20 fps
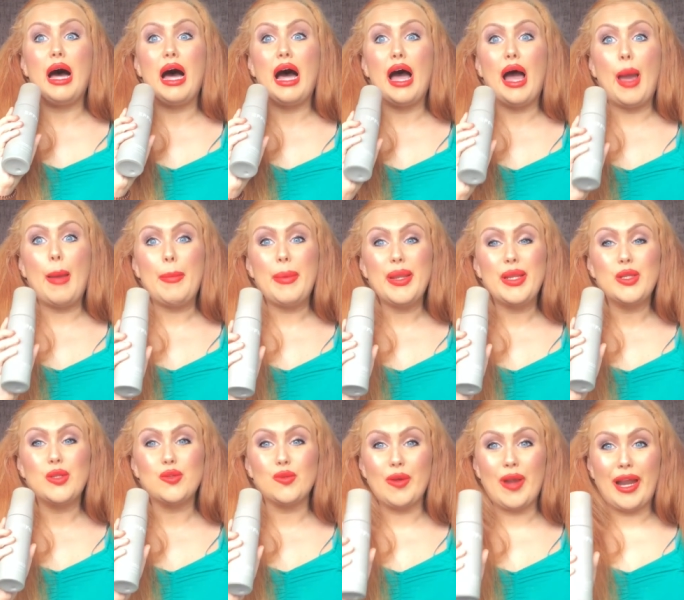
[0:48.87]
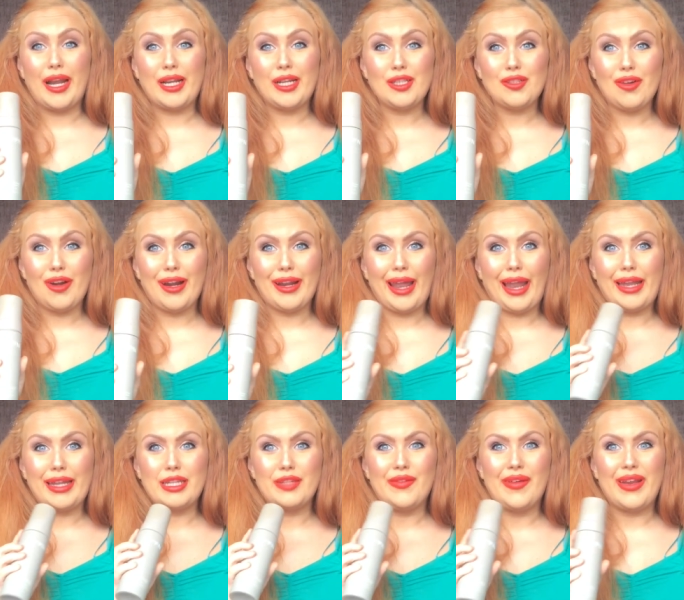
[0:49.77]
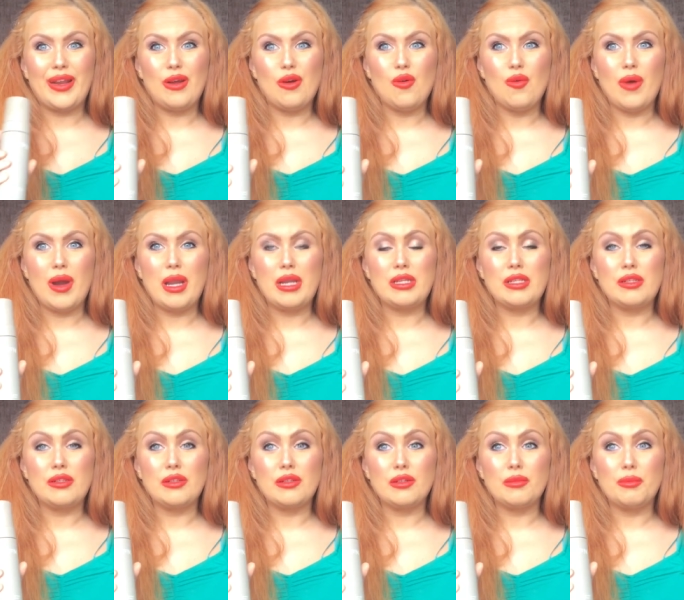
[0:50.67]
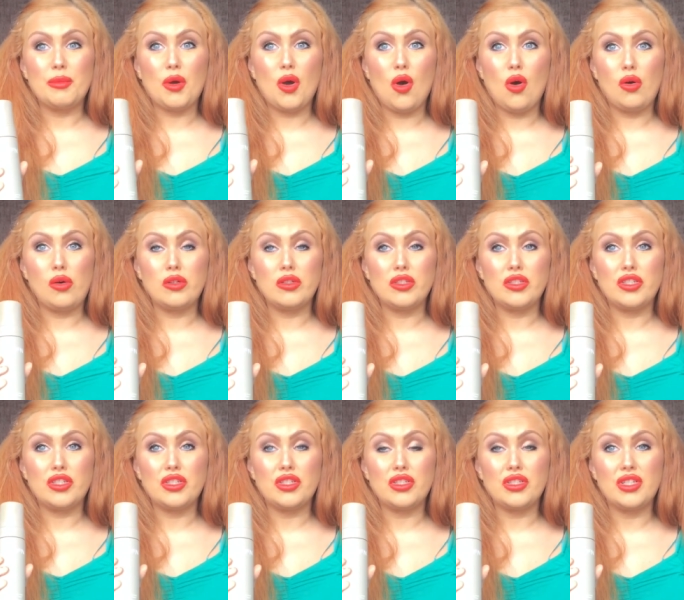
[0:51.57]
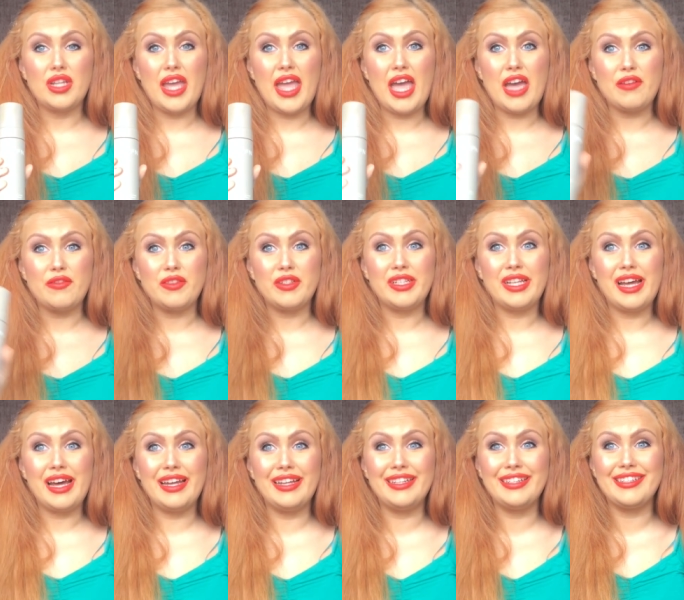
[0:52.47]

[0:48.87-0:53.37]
I've been dreading trying to get this video white because Effn Tan